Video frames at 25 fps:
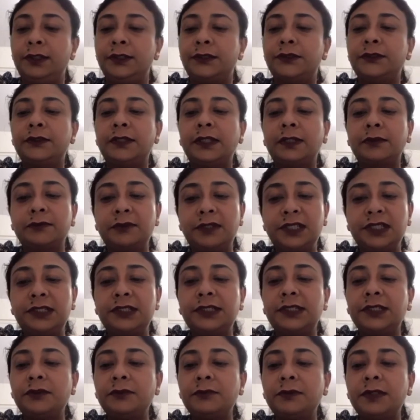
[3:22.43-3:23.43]
So the
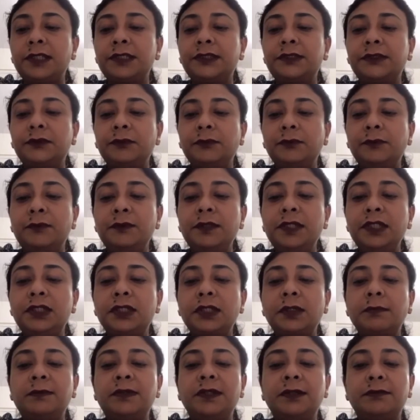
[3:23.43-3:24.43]
question was,
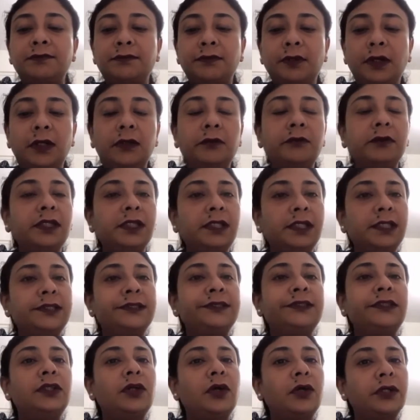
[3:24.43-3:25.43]
which of the following
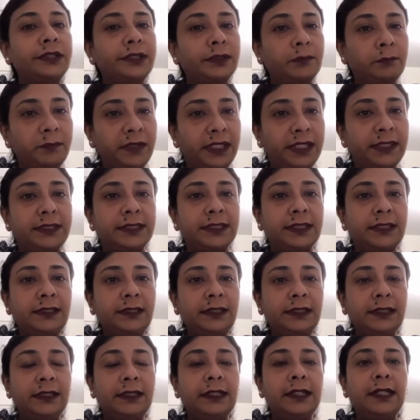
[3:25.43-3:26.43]
is not a
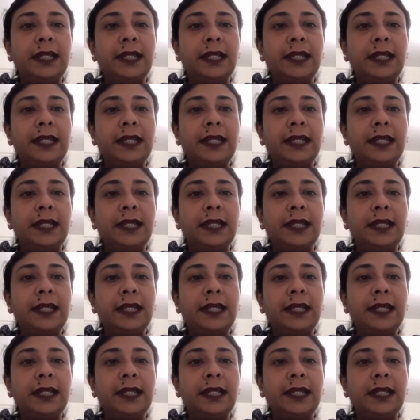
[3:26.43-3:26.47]
metal?